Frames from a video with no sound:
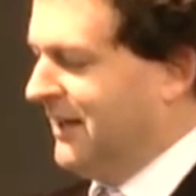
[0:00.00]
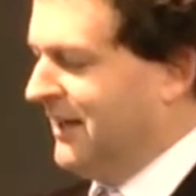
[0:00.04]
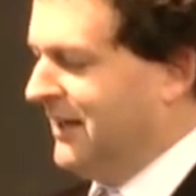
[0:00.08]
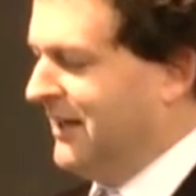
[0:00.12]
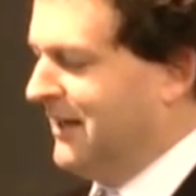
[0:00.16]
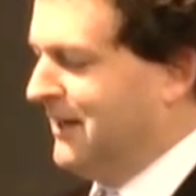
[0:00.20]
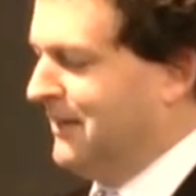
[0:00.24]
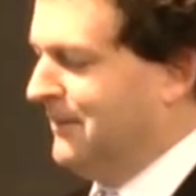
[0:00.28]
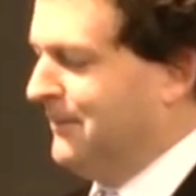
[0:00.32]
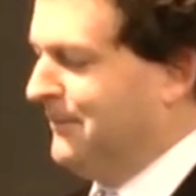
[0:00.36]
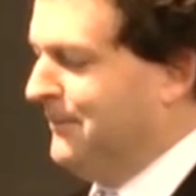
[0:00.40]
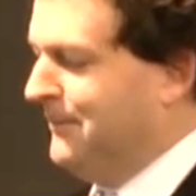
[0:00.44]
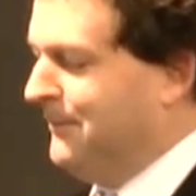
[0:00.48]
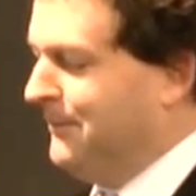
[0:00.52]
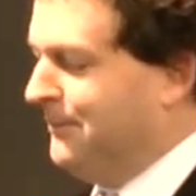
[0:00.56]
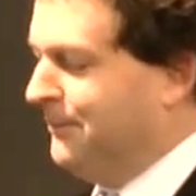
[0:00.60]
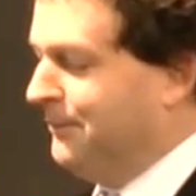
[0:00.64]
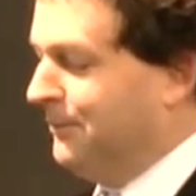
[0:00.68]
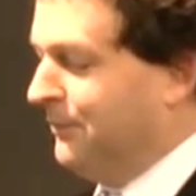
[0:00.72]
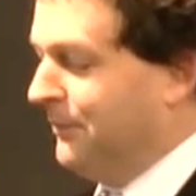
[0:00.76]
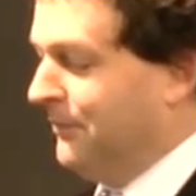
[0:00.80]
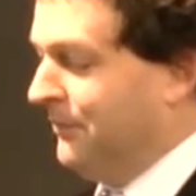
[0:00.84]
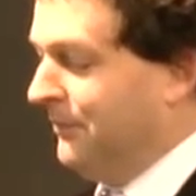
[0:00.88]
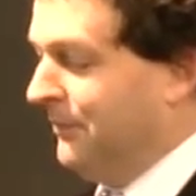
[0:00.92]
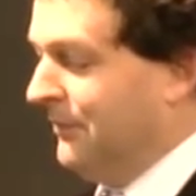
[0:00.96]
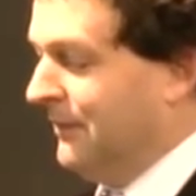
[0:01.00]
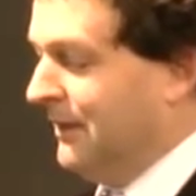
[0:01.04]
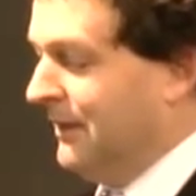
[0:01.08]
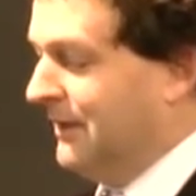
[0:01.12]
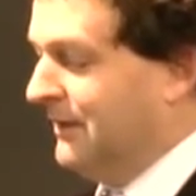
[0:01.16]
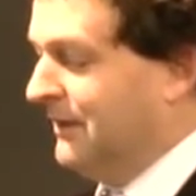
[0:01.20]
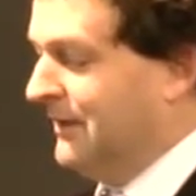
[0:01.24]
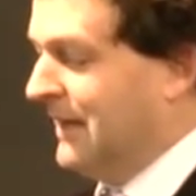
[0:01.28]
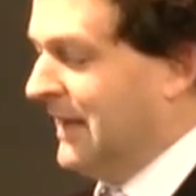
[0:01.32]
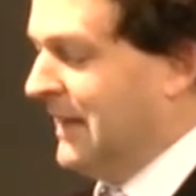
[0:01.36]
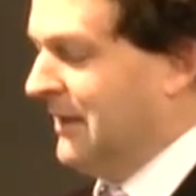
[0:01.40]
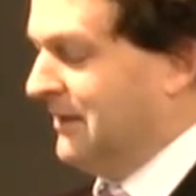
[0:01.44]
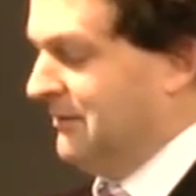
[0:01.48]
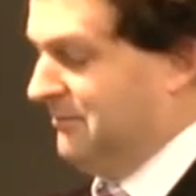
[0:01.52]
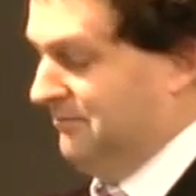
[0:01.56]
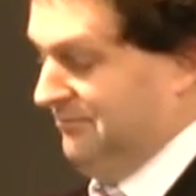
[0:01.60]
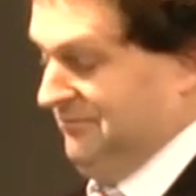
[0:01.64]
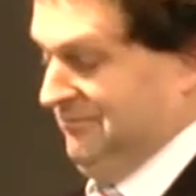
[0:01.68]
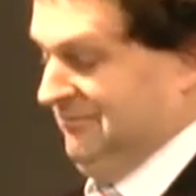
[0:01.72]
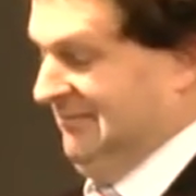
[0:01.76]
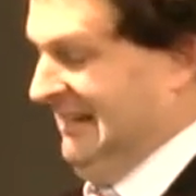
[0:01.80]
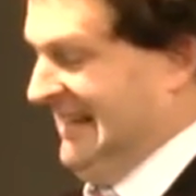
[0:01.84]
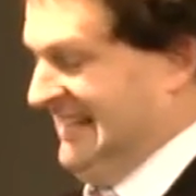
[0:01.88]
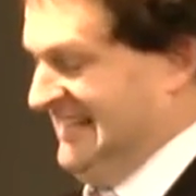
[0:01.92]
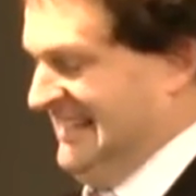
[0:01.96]
Um, that
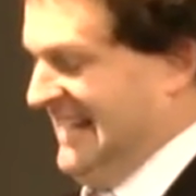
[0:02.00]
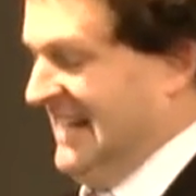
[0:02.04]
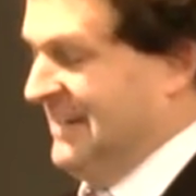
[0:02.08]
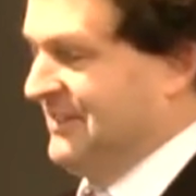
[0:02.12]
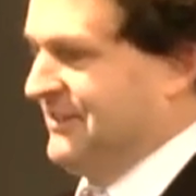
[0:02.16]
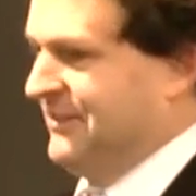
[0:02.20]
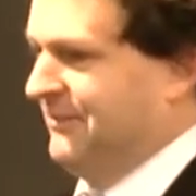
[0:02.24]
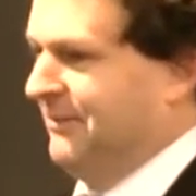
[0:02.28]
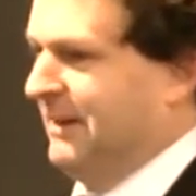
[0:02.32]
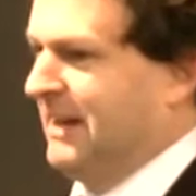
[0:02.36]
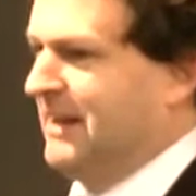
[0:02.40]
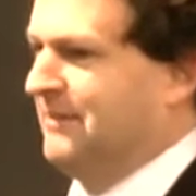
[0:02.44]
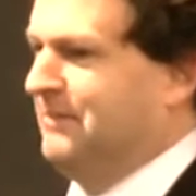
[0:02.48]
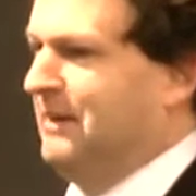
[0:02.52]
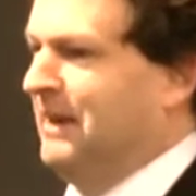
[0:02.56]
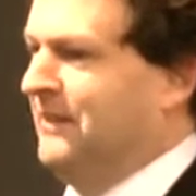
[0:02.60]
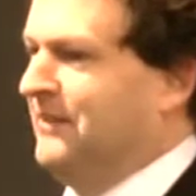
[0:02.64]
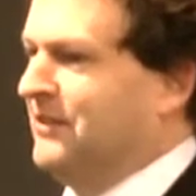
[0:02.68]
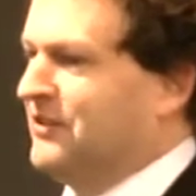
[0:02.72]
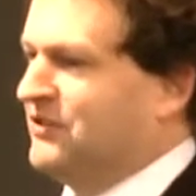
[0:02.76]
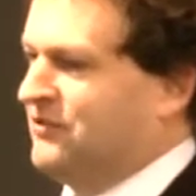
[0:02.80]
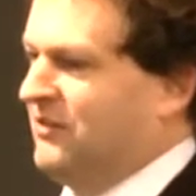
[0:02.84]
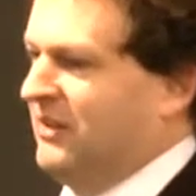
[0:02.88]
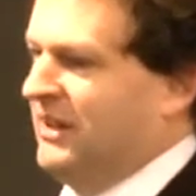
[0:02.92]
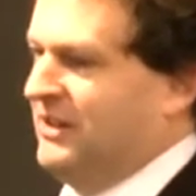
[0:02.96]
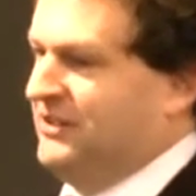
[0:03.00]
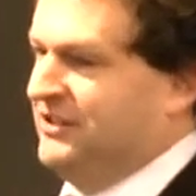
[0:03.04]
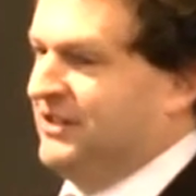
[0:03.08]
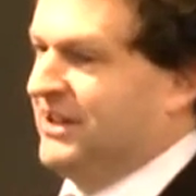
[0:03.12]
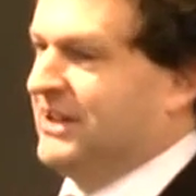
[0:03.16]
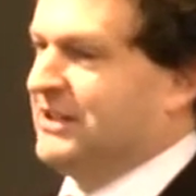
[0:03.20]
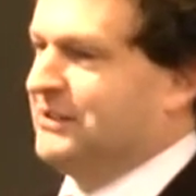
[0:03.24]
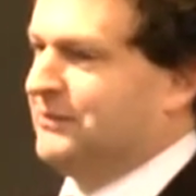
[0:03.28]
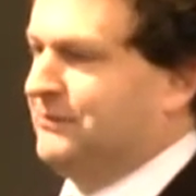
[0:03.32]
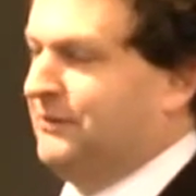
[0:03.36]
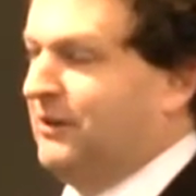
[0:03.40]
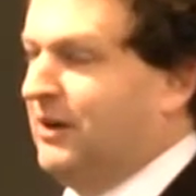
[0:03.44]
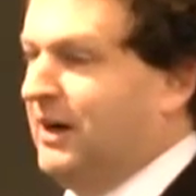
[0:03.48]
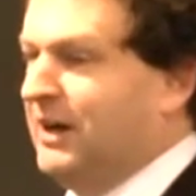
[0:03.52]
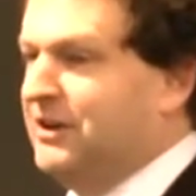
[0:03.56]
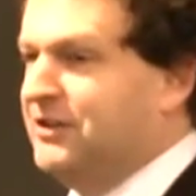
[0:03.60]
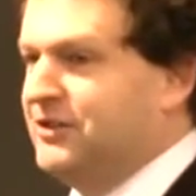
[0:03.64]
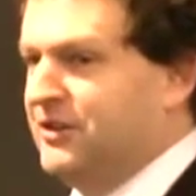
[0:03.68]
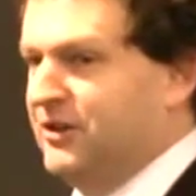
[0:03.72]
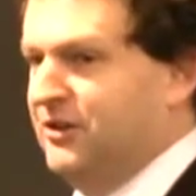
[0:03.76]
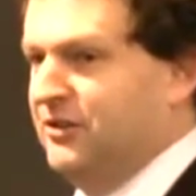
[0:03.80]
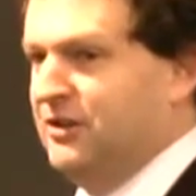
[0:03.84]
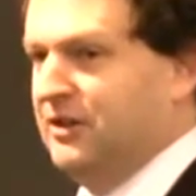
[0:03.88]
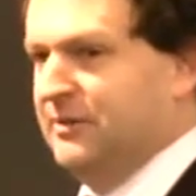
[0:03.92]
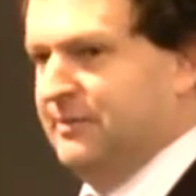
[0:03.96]
essentially recommend the strategy gets
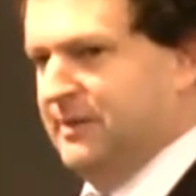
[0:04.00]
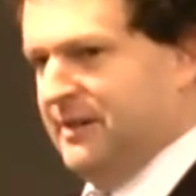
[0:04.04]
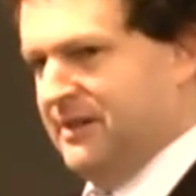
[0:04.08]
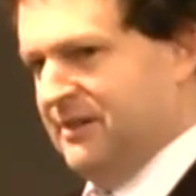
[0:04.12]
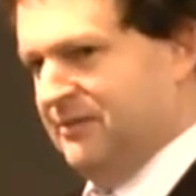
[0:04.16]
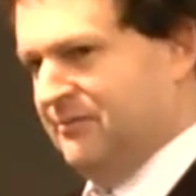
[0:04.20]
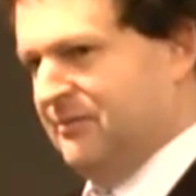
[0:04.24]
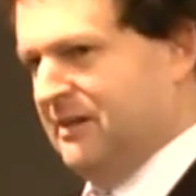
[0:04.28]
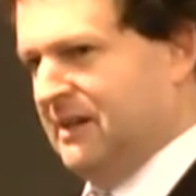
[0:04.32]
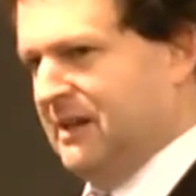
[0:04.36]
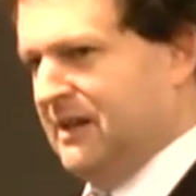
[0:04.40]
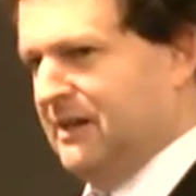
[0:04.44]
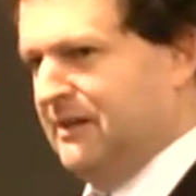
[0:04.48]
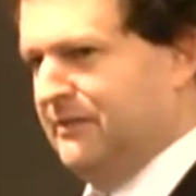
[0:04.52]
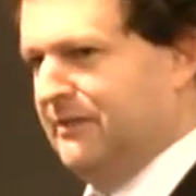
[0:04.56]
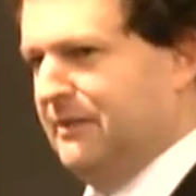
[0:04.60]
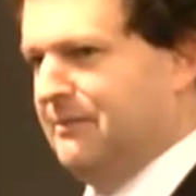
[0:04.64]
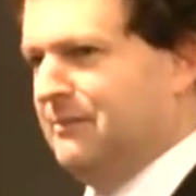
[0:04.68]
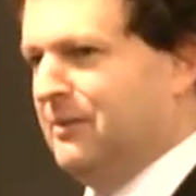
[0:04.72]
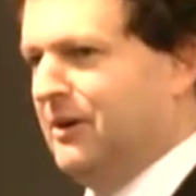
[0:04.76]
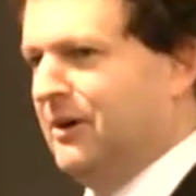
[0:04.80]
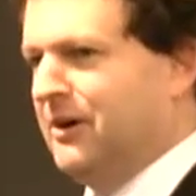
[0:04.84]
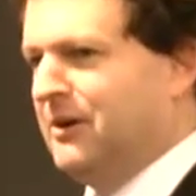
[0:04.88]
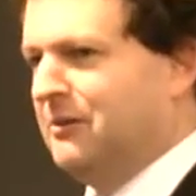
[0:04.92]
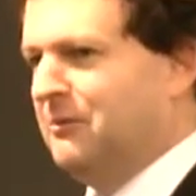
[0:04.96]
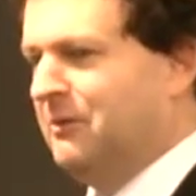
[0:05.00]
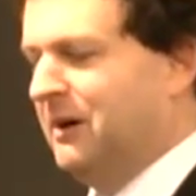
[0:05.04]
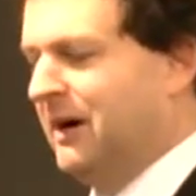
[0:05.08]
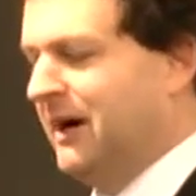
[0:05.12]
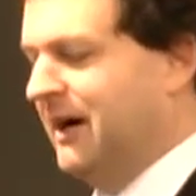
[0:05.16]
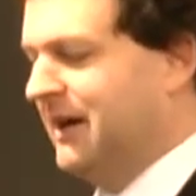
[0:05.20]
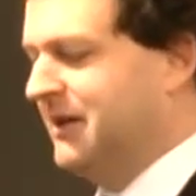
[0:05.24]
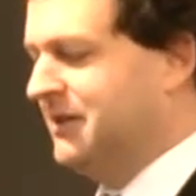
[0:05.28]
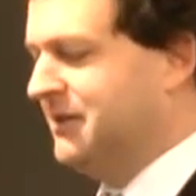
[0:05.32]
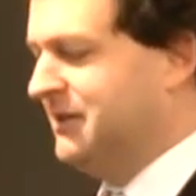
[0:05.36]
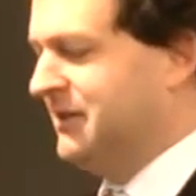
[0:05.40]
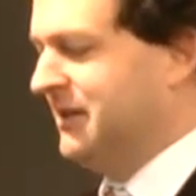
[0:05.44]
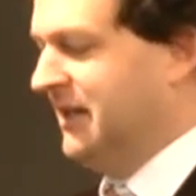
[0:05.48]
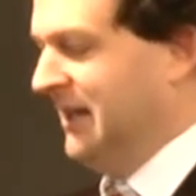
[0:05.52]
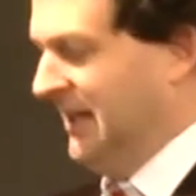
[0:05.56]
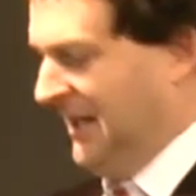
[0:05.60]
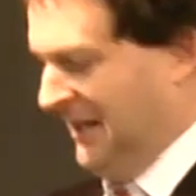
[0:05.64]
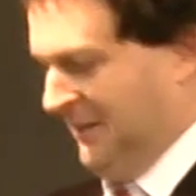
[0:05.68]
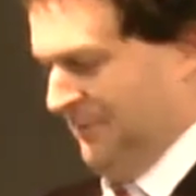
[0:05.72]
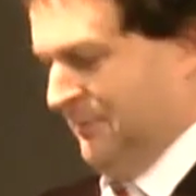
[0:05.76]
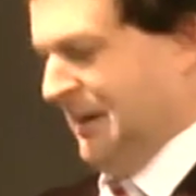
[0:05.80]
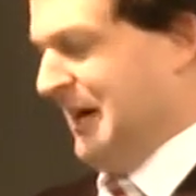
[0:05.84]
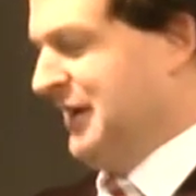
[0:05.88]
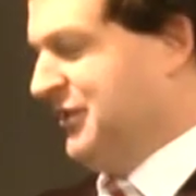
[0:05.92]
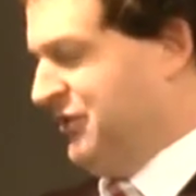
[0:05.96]
fine-tuned a bit in relatively minor ways,
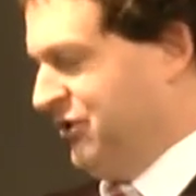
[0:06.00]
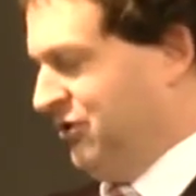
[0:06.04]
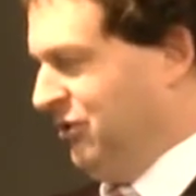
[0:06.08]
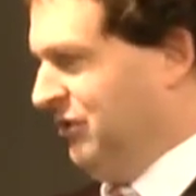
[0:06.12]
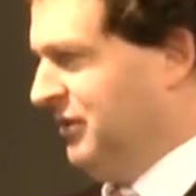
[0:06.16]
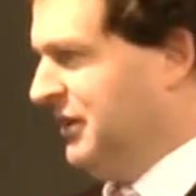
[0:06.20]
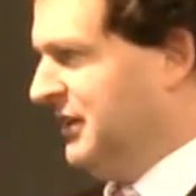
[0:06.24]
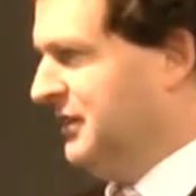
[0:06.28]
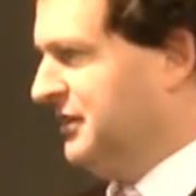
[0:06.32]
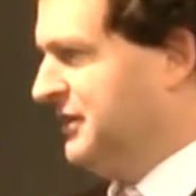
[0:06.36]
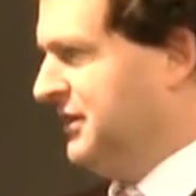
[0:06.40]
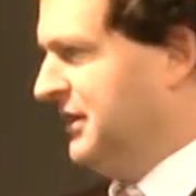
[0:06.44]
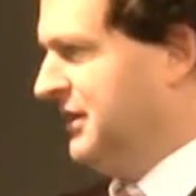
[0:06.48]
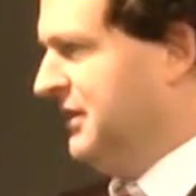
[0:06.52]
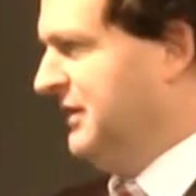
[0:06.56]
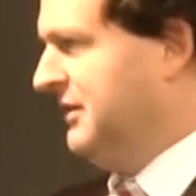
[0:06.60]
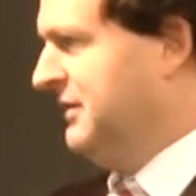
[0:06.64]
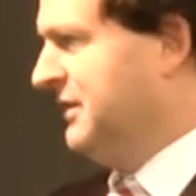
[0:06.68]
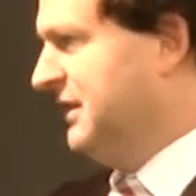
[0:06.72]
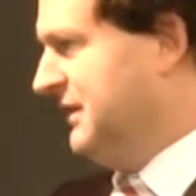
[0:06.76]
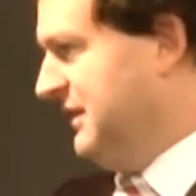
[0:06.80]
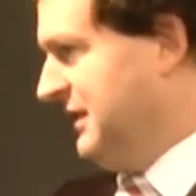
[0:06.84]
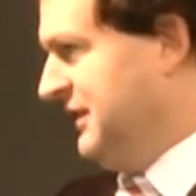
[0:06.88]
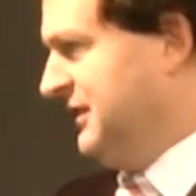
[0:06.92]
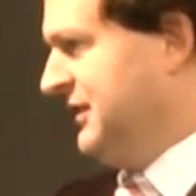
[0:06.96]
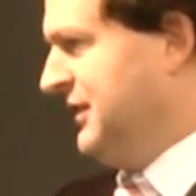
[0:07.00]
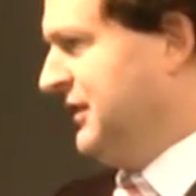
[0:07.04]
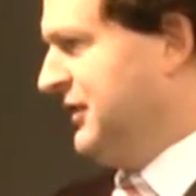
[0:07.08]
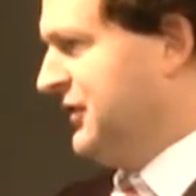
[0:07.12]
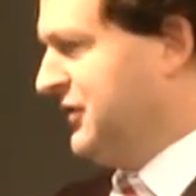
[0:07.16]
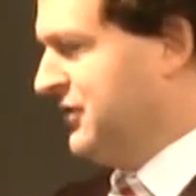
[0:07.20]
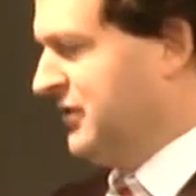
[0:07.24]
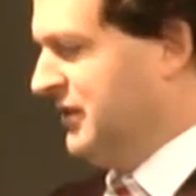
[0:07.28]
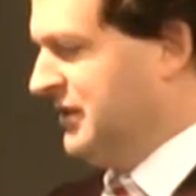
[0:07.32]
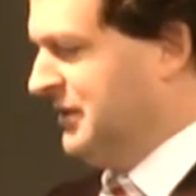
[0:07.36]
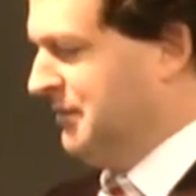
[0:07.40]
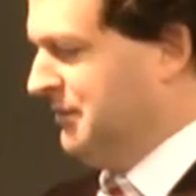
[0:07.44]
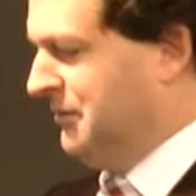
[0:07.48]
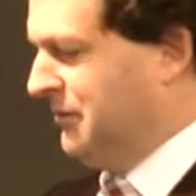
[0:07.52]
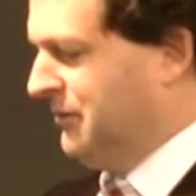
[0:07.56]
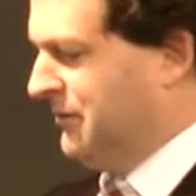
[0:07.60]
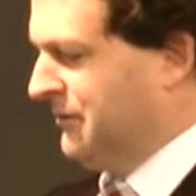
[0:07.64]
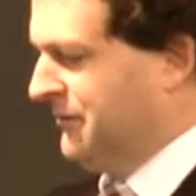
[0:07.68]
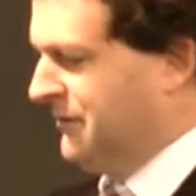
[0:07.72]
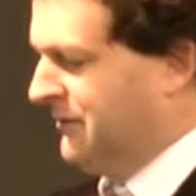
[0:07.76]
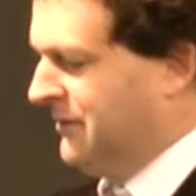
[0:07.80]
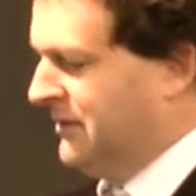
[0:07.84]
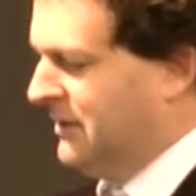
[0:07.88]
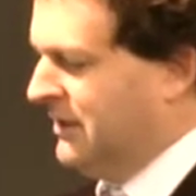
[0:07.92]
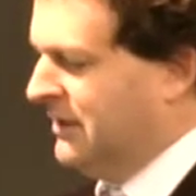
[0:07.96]
but should continue, that there's industry
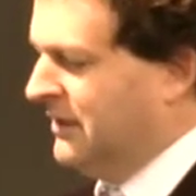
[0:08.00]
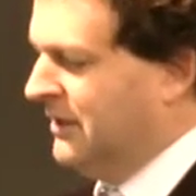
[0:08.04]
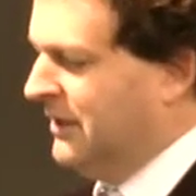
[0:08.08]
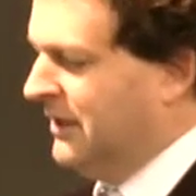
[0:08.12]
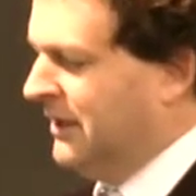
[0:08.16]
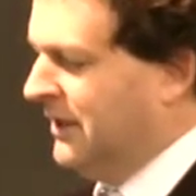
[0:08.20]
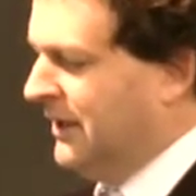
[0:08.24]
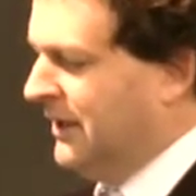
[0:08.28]
support for it.